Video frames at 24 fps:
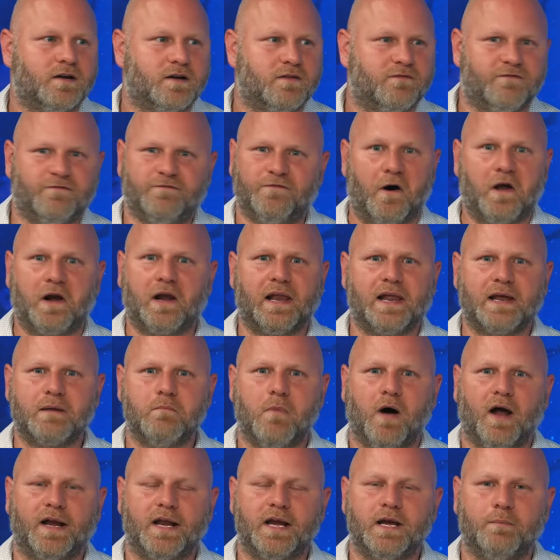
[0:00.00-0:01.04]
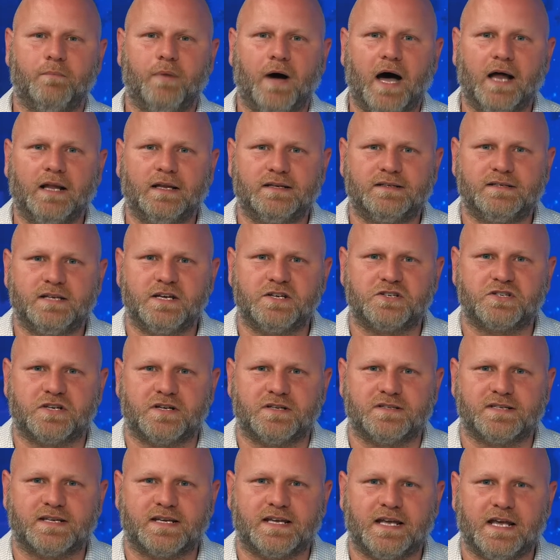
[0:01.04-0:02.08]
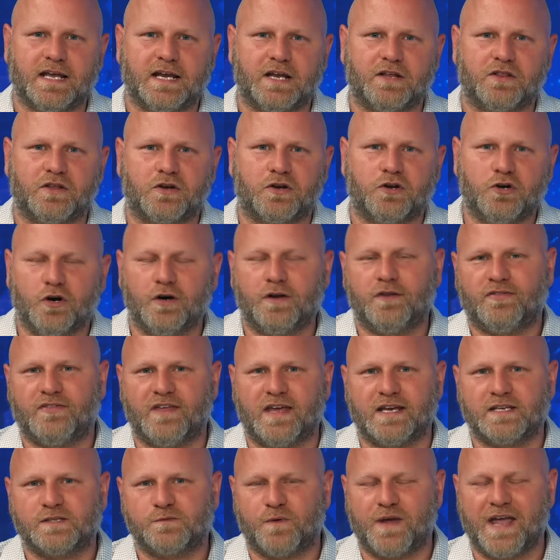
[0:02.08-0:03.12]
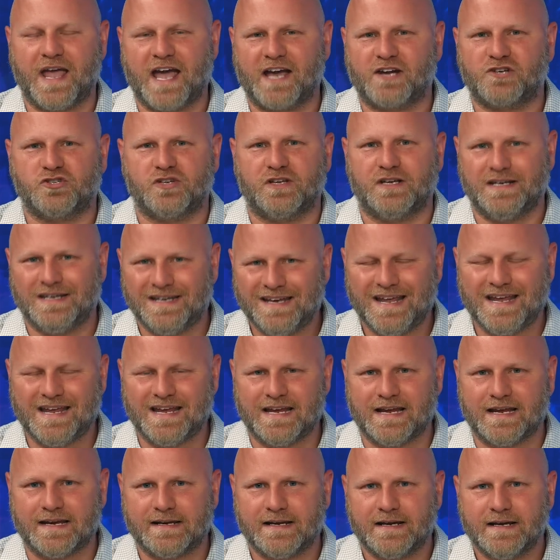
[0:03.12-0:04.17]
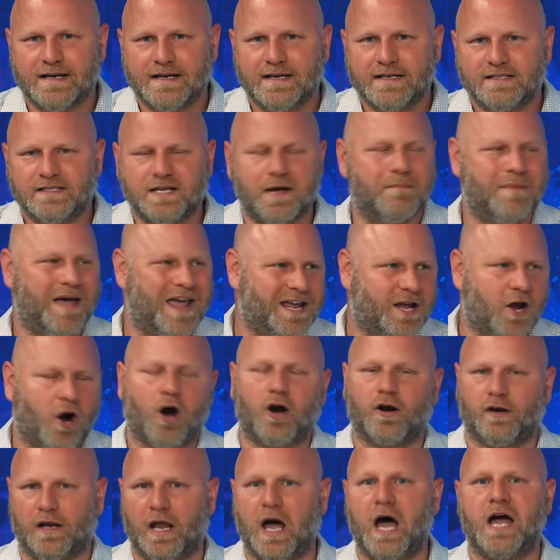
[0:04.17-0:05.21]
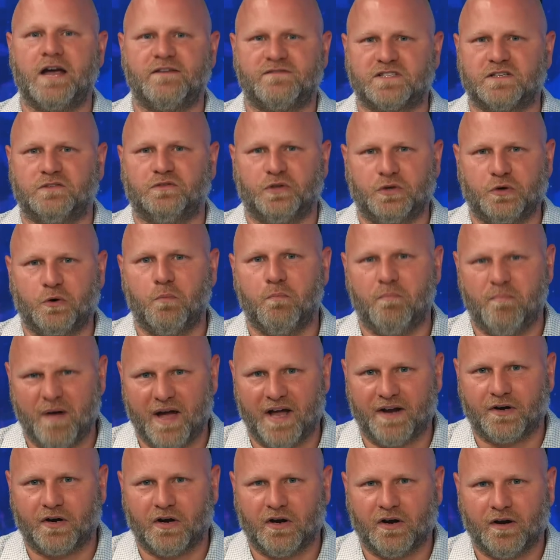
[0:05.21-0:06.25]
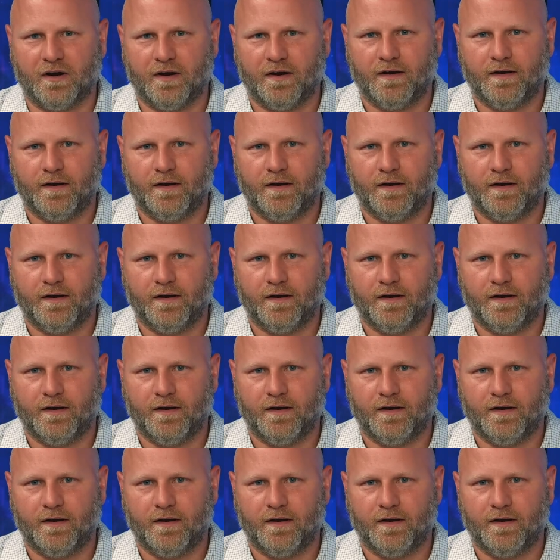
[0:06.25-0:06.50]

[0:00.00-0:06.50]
funneling money to politicians and getting the good things we actually need to make our lives a little better.